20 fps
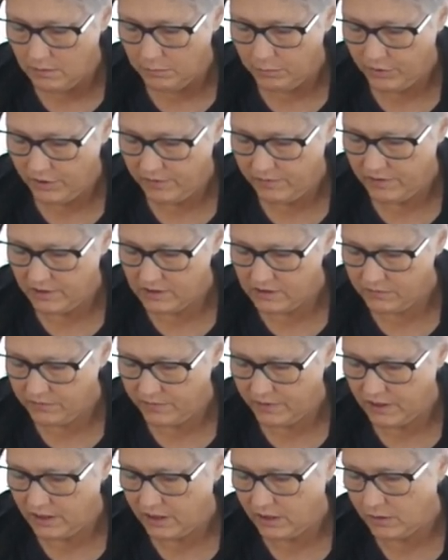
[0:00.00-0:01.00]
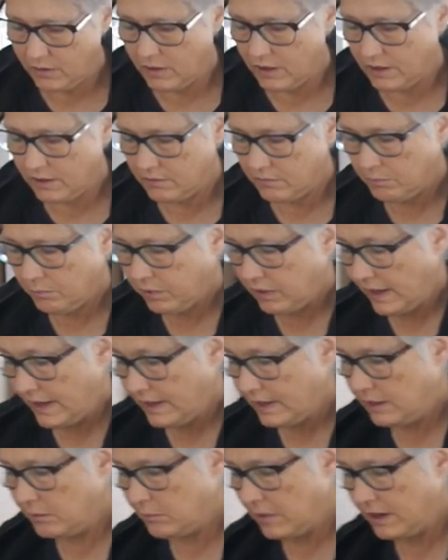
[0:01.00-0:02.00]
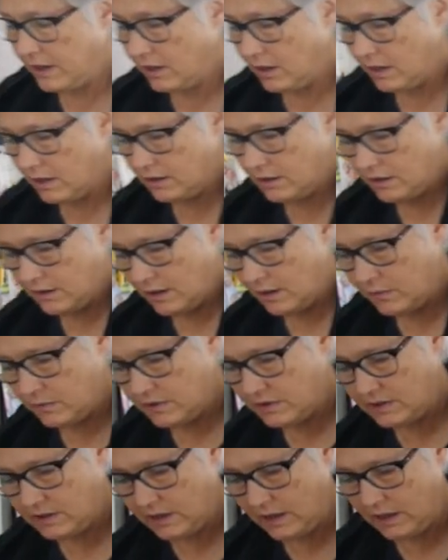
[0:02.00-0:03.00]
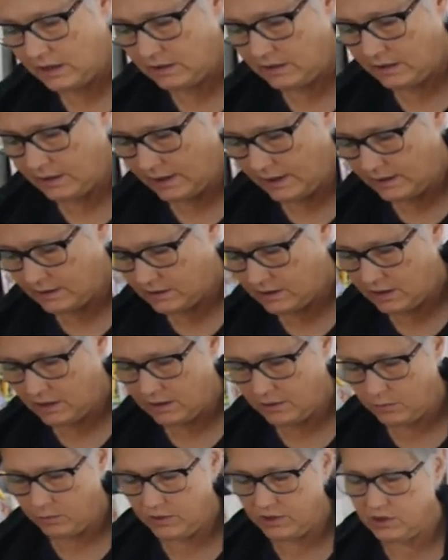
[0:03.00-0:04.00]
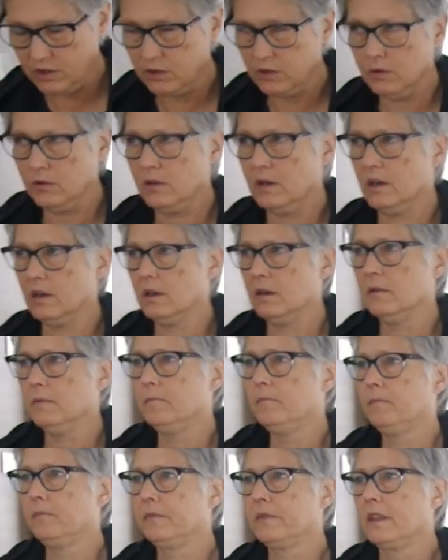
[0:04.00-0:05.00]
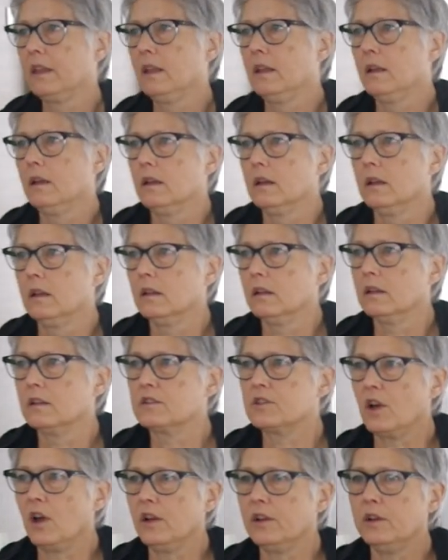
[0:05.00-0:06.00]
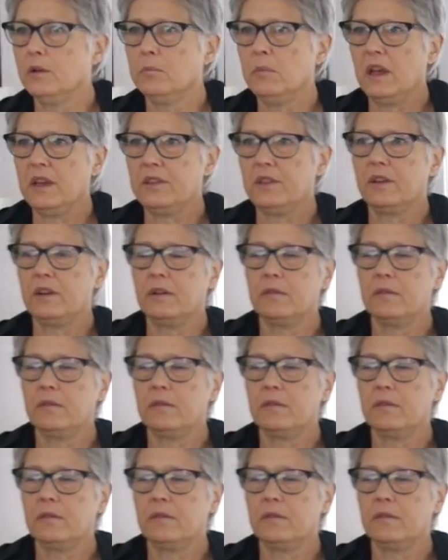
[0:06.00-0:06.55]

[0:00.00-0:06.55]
previous video on planning my garden, I was saying that we do the lasagna method